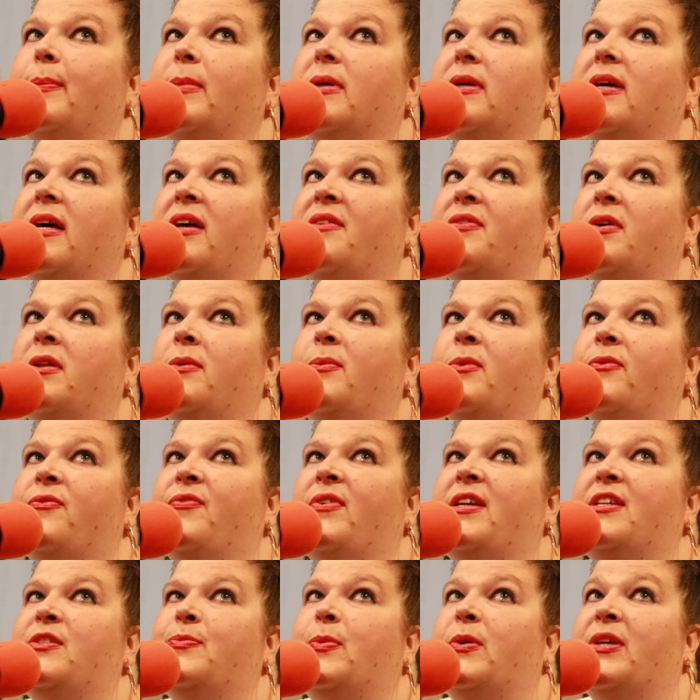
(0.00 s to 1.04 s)
I follow him on
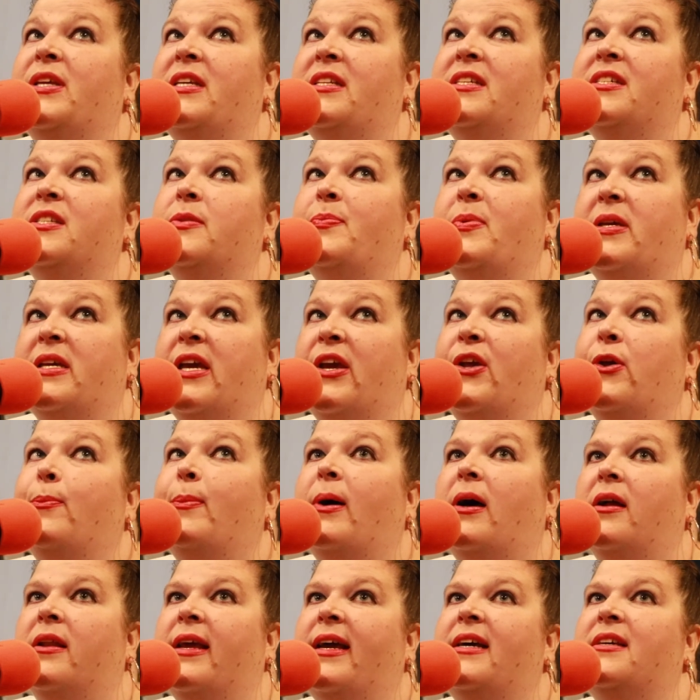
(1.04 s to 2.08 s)
Facebook. He does a PKU
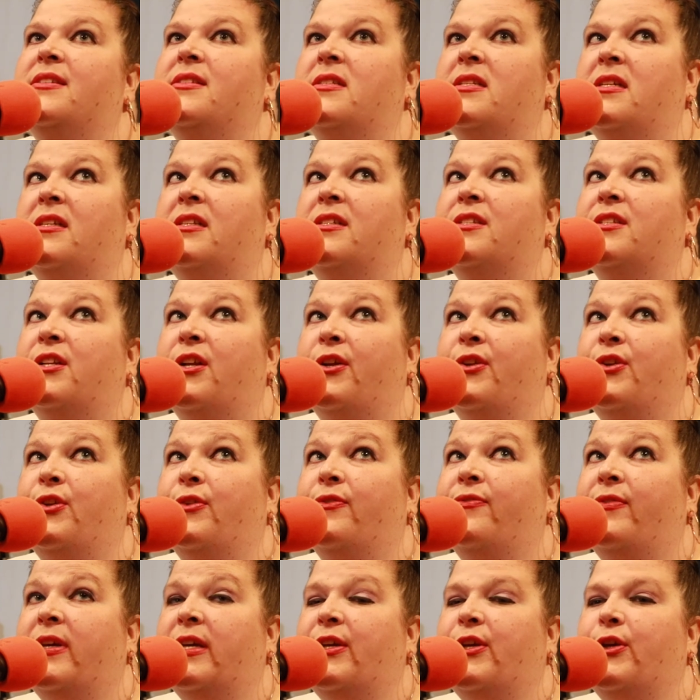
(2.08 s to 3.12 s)
podcast and he does it
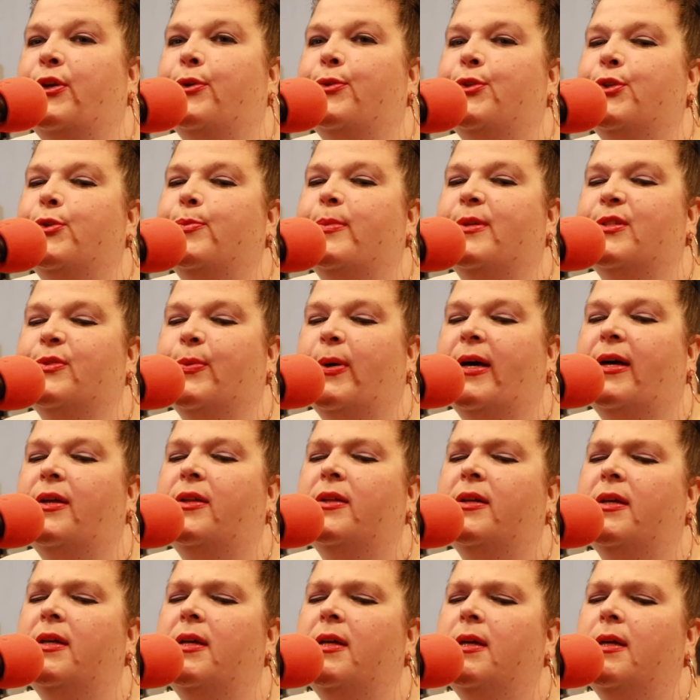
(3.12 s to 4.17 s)
via YouTube as well.
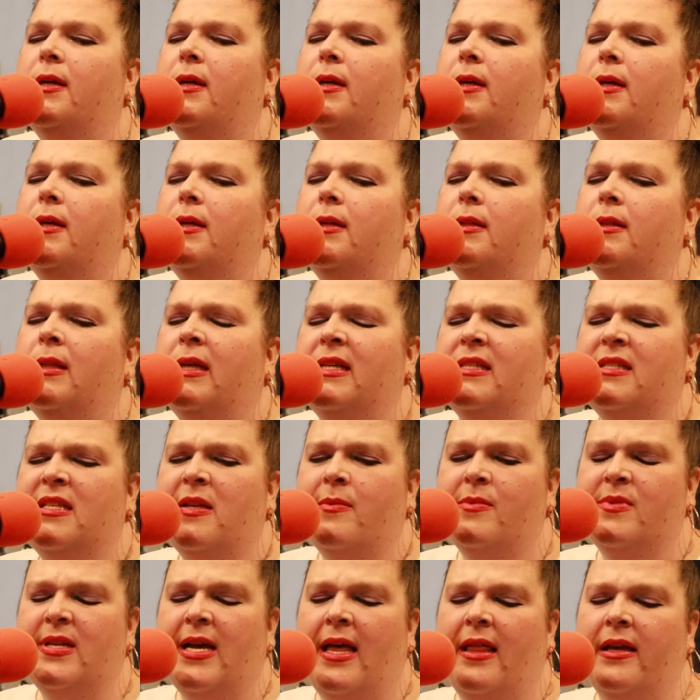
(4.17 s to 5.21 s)
Last
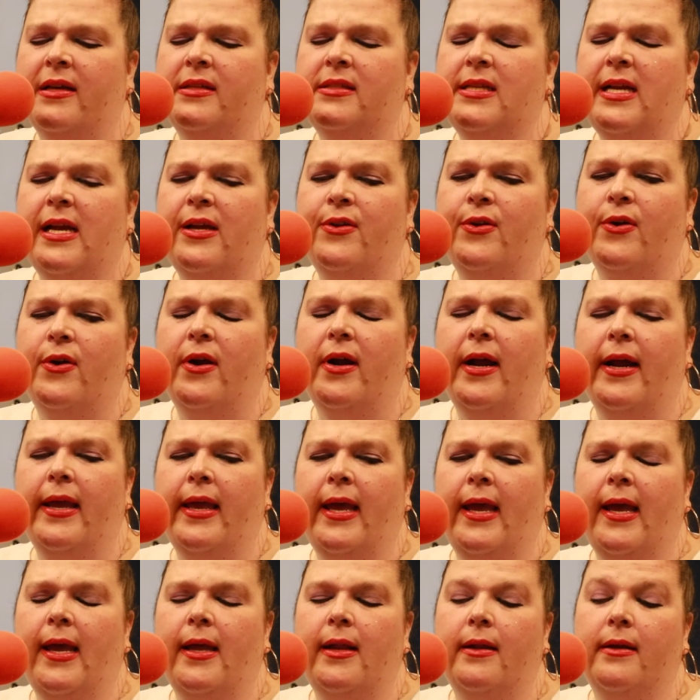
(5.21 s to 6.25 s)
name's Alexander. I
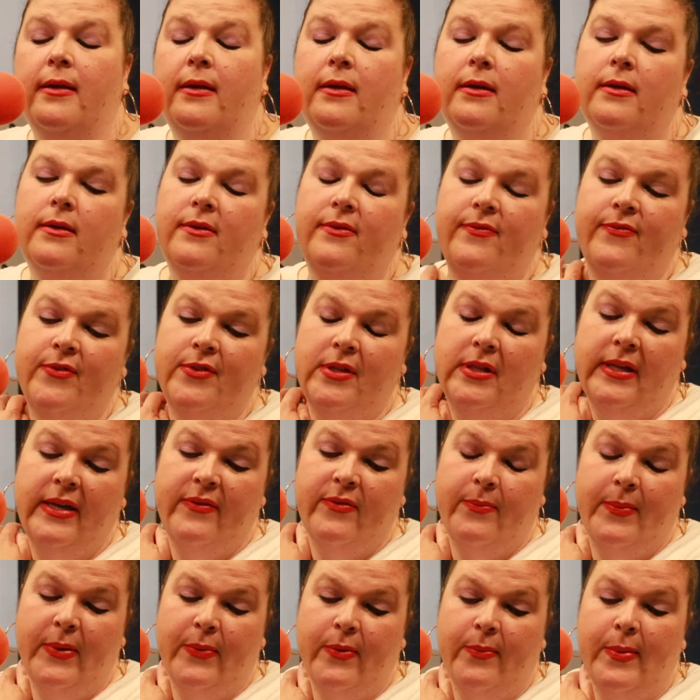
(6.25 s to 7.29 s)
can't, for the life
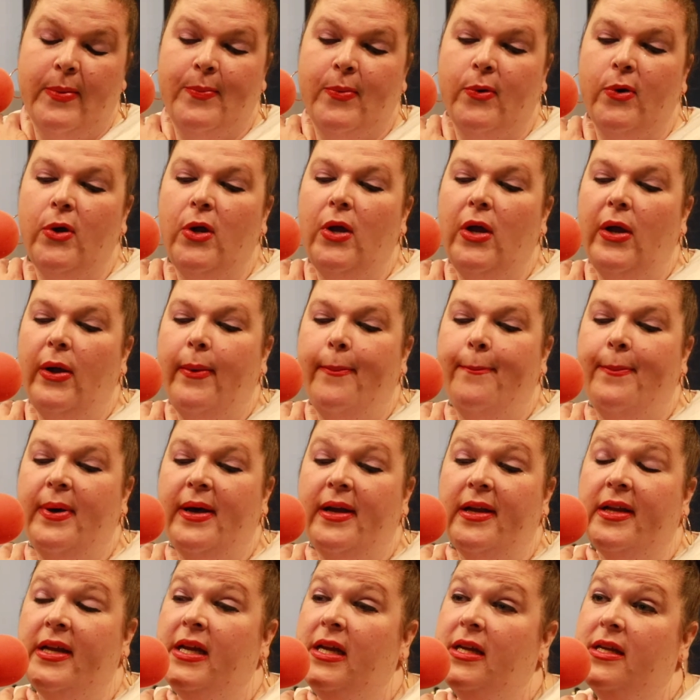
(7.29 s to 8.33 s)
of me, remember.
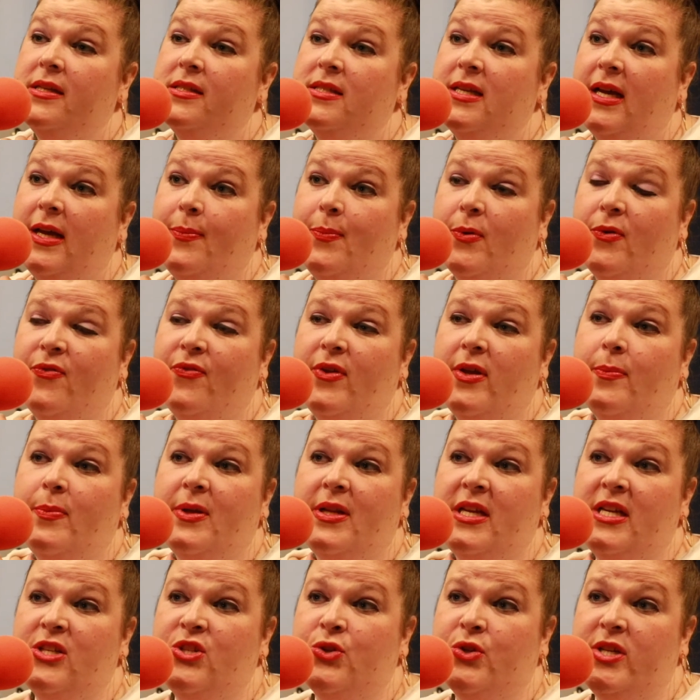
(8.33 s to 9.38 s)
But he is hyperphi, but
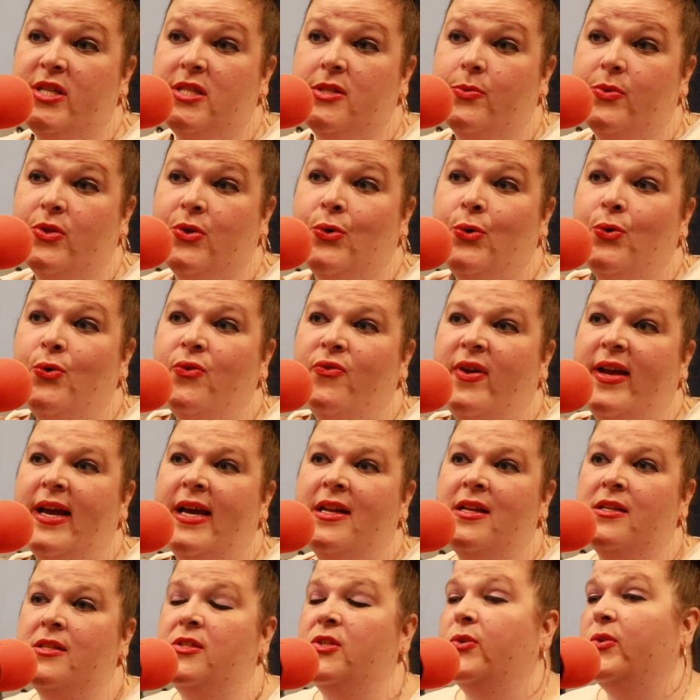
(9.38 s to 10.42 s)
he treats with
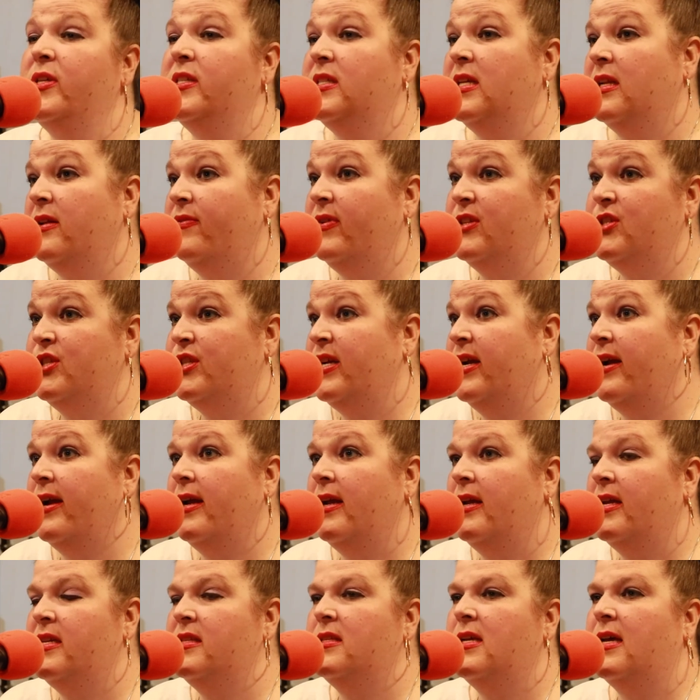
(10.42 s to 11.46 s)
Kuvan, and so he's at a
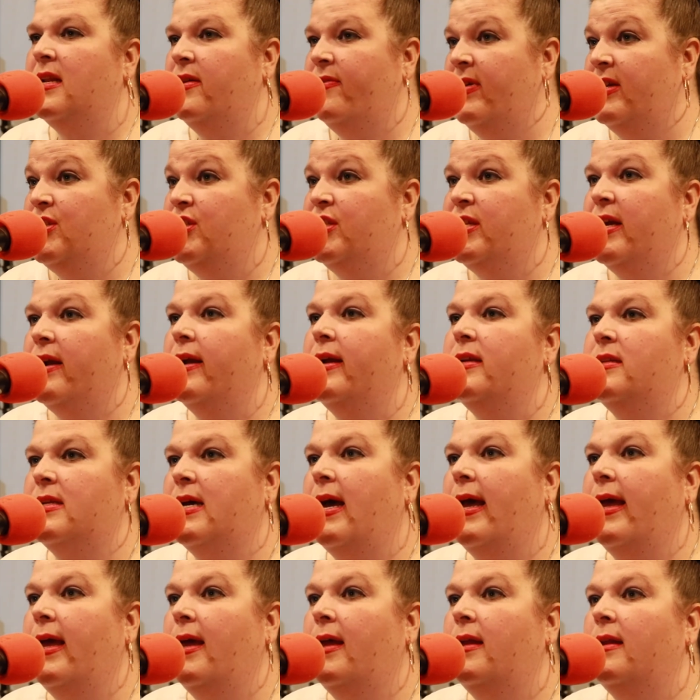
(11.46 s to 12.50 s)
vegetarian
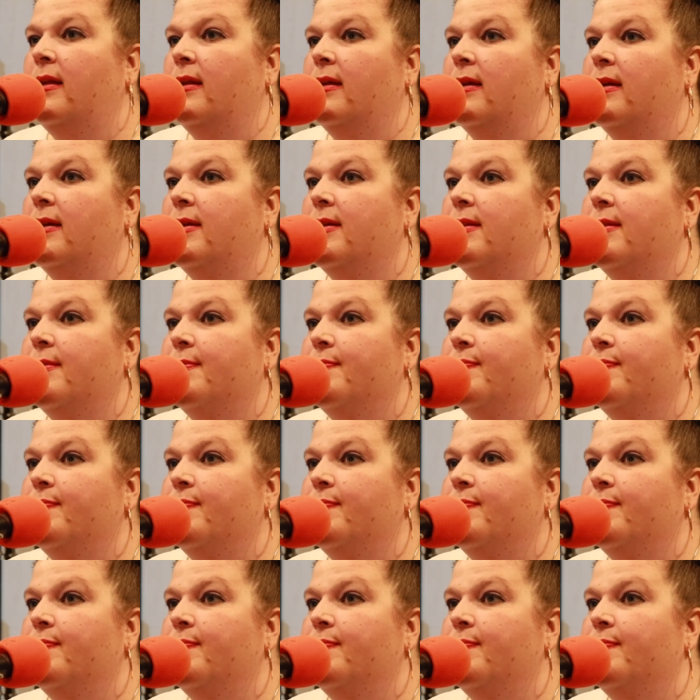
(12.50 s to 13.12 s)
diet. Nice.